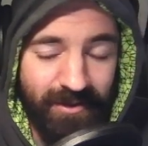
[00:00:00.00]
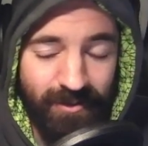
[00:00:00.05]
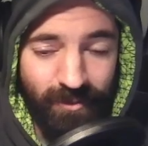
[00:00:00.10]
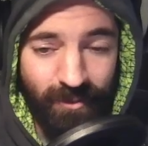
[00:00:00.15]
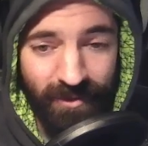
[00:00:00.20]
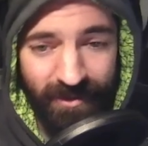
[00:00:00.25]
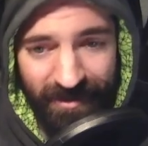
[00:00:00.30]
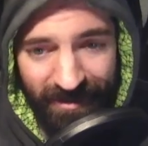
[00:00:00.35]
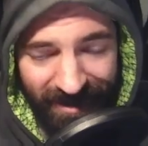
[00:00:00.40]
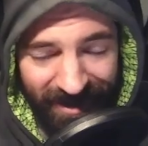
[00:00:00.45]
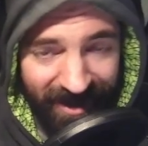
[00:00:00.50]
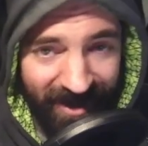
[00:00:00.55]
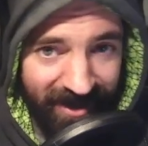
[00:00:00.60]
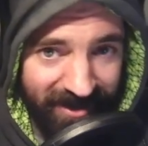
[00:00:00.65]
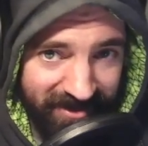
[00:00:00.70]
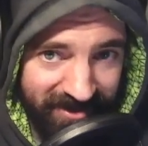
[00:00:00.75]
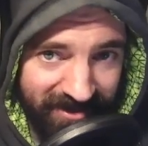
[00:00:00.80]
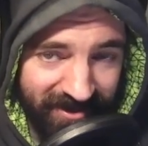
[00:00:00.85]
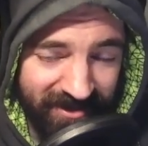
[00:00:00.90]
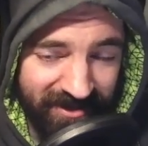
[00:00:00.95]
We're gonna
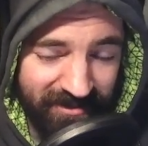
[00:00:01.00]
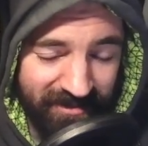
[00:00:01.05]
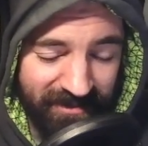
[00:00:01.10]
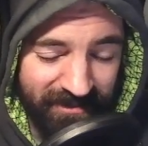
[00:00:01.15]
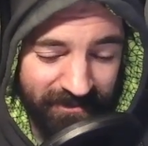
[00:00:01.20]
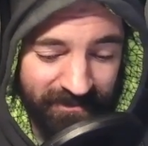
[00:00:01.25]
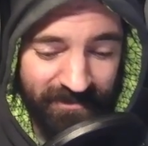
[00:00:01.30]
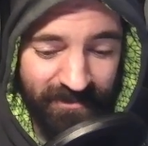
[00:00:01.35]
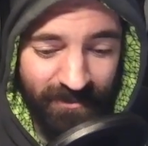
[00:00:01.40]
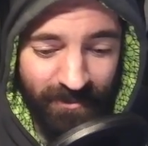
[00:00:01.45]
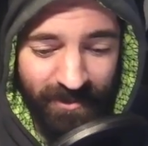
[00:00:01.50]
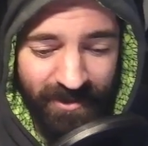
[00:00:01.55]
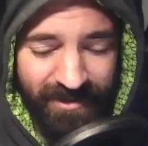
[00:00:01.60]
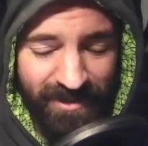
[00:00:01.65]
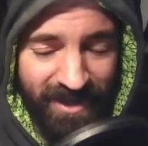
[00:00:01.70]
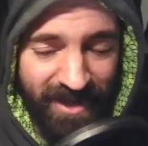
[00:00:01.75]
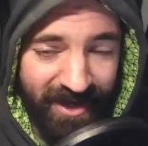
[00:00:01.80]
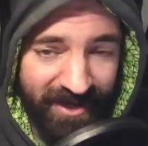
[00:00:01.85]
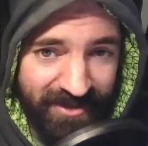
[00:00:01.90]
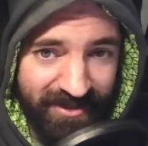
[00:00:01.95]
hatch these. We're gonna
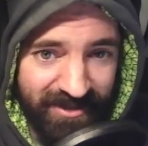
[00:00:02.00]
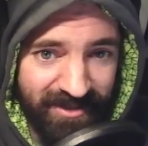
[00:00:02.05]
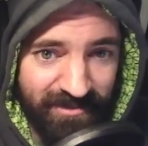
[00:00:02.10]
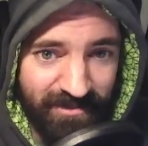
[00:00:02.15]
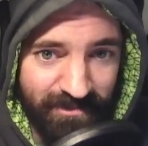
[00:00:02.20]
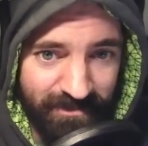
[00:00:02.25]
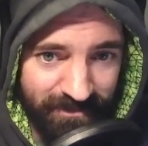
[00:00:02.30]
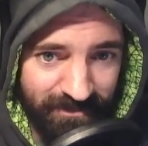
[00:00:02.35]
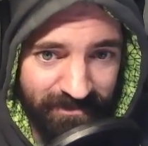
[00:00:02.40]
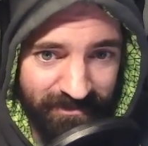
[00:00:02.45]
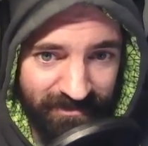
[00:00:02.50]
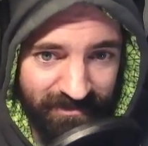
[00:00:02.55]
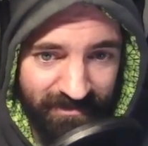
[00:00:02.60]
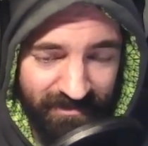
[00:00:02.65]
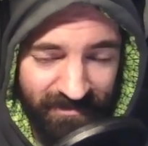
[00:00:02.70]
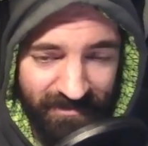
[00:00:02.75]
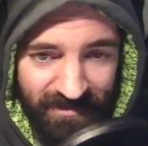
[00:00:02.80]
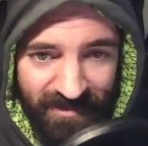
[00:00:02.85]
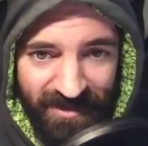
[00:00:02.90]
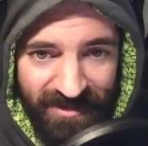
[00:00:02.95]
hatch
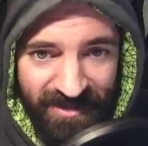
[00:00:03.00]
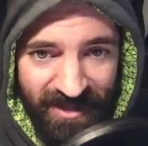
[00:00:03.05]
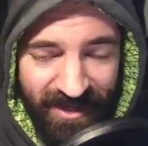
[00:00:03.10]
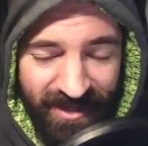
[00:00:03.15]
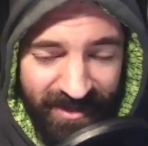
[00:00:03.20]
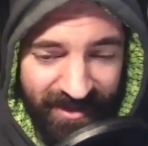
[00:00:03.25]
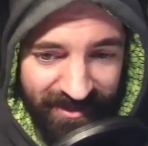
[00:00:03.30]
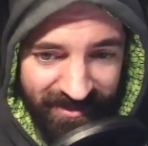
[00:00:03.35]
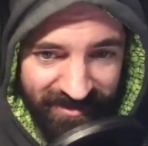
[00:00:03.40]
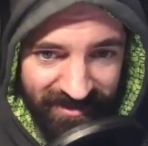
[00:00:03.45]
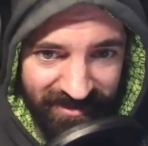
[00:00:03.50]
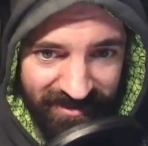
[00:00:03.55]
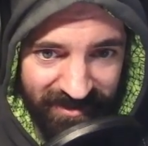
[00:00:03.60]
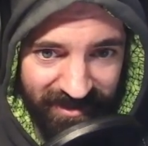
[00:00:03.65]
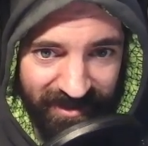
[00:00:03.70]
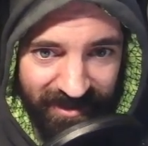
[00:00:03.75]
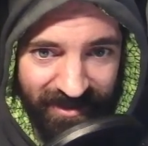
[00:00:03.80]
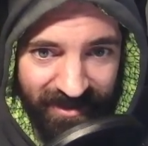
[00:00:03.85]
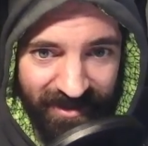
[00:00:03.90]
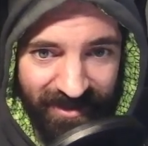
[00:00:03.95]
these eggs
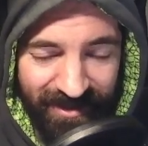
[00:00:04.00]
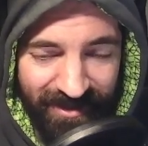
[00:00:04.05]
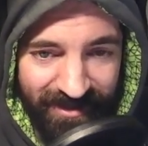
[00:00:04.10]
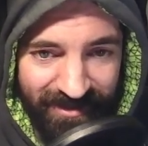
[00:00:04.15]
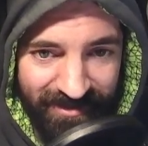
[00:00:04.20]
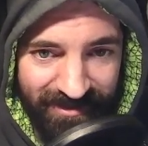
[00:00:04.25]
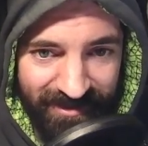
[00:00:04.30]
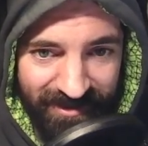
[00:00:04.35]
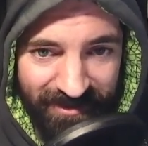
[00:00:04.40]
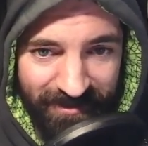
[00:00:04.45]
and